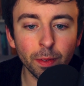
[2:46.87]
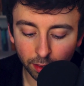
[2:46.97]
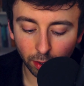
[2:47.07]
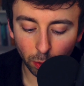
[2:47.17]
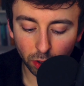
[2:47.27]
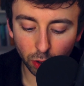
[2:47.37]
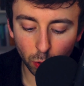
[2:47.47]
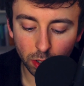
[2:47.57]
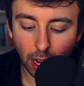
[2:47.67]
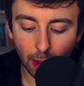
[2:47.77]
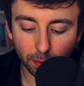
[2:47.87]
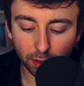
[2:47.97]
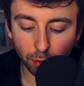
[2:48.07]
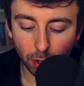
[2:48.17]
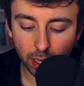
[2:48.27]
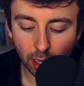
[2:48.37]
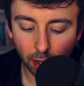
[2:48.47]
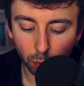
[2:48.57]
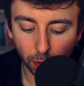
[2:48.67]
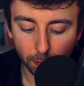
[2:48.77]
So two times three
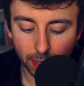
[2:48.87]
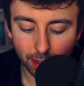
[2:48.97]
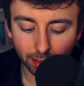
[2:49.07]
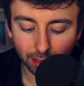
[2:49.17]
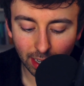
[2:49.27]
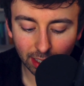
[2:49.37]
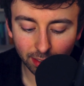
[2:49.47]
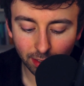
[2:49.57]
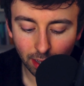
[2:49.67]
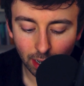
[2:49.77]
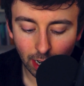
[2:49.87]
will be six,